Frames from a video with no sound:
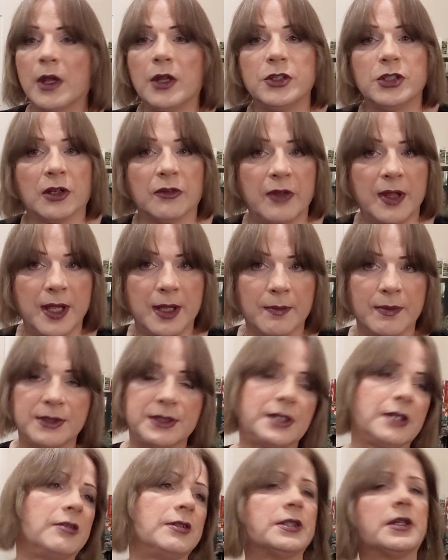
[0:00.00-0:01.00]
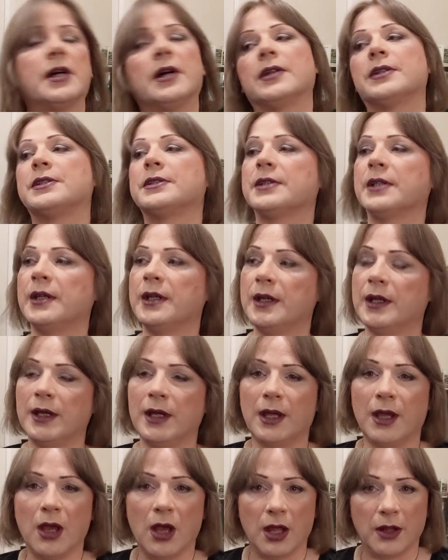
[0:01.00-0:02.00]
Jonathan Hickman series Gods,
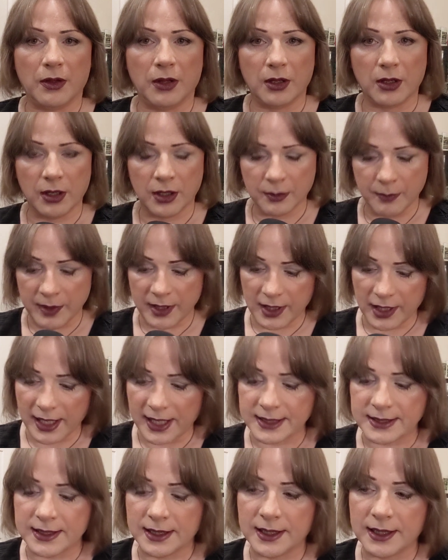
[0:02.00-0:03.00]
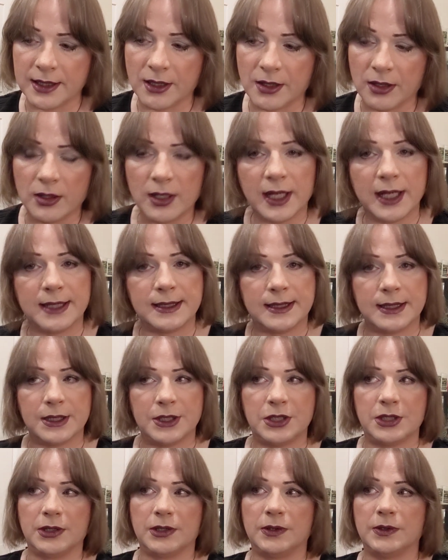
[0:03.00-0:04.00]
they're going to be collecting all 8
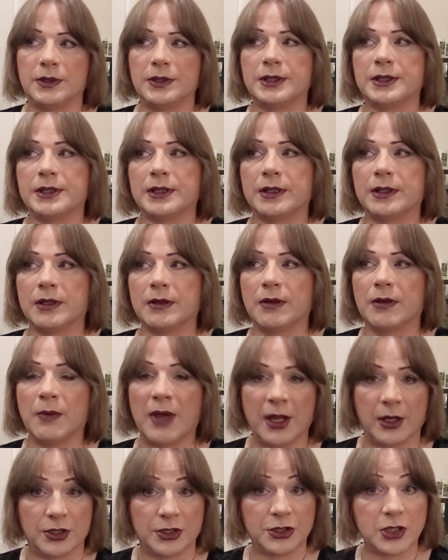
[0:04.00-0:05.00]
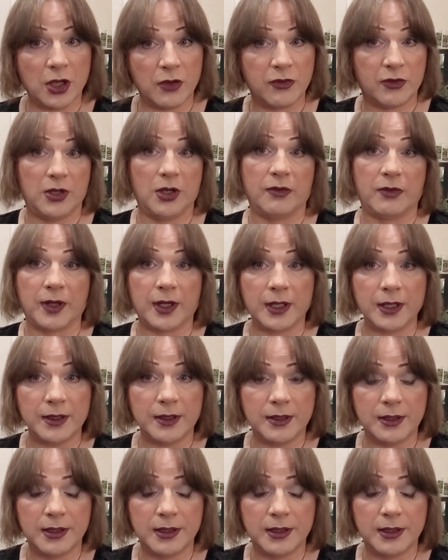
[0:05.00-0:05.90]
issues in a soft cover.